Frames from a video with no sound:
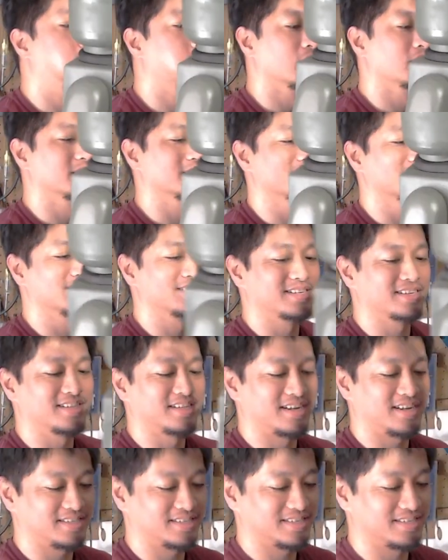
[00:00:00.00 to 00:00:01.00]
Just like
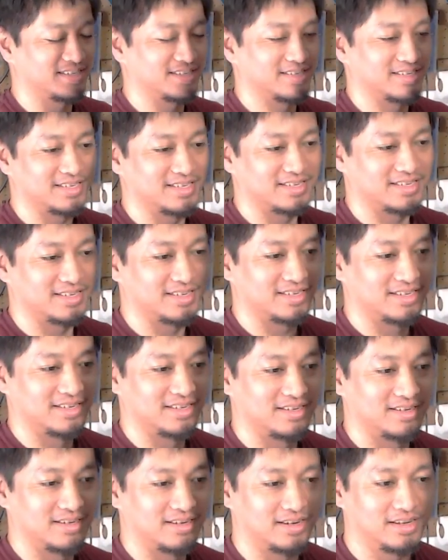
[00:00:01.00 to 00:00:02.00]
that,
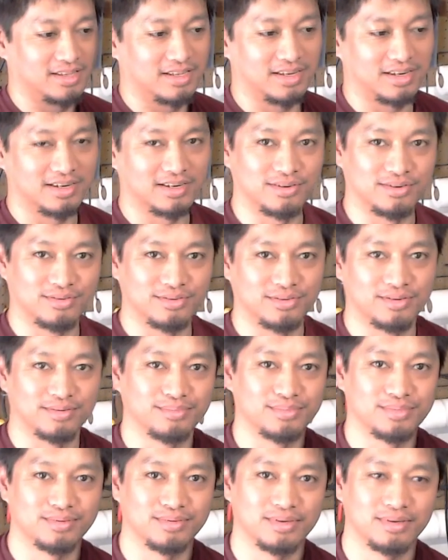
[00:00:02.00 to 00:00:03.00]
a Lego
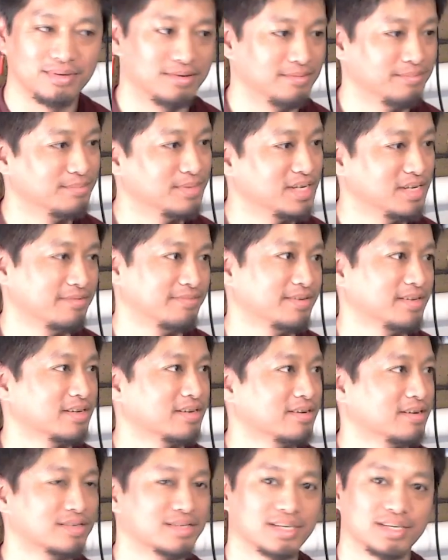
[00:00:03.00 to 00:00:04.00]

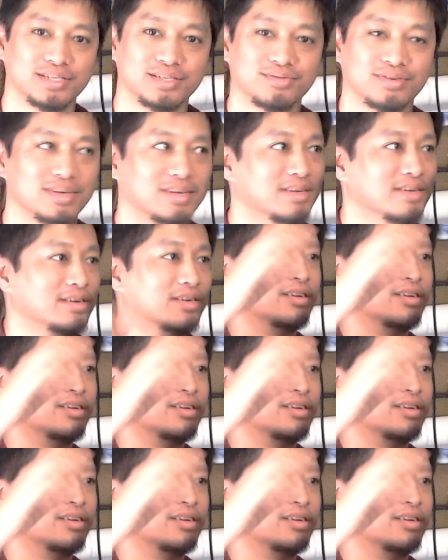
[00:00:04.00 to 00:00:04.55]
minifig accessory.